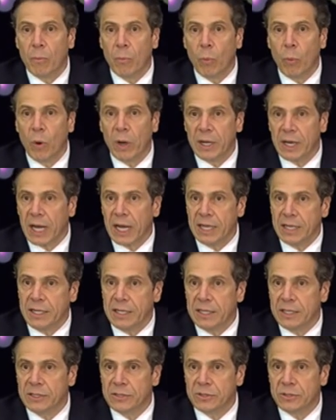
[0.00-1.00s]
What
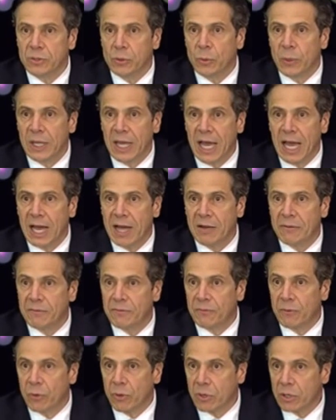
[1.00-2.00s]
ideas do we have
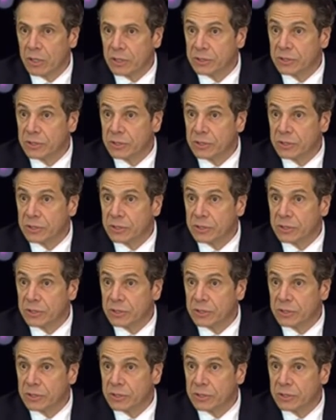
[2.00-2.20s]
for